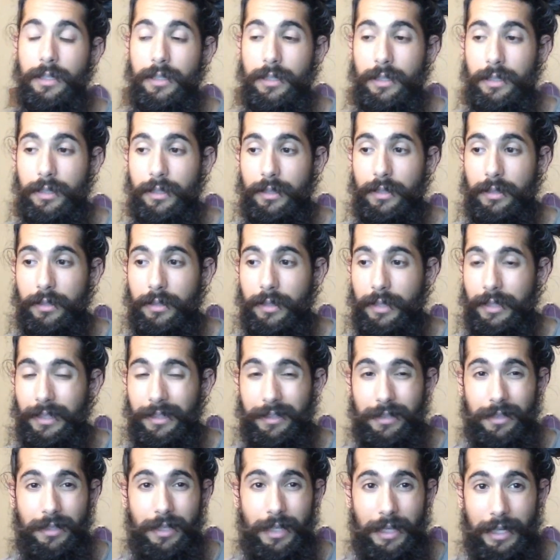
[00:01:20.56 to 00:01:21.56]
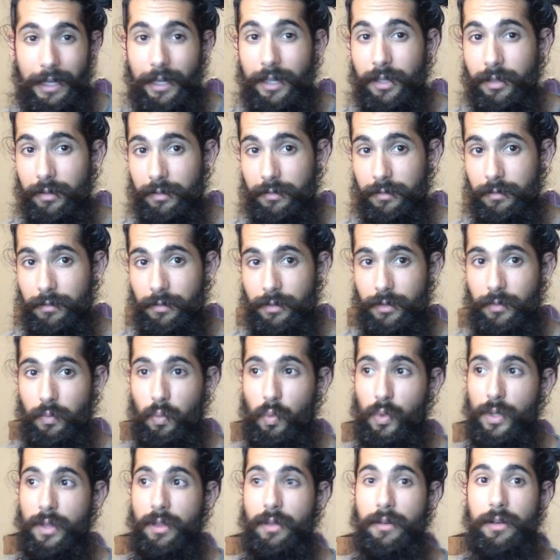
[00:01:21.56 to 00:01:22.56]
uh, it, it, it, heals
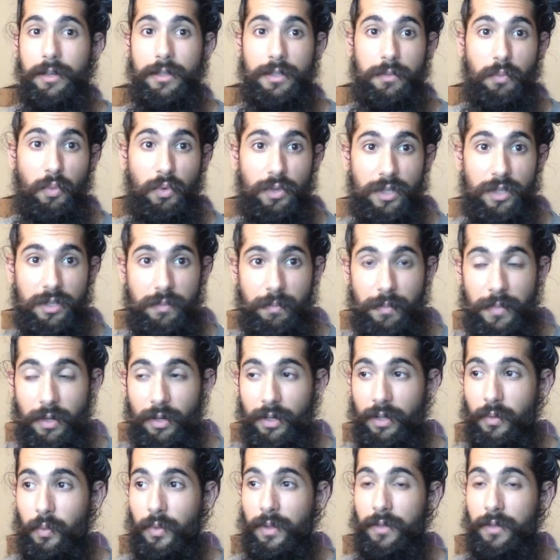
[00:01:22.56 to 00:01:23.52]
when there is more spirit.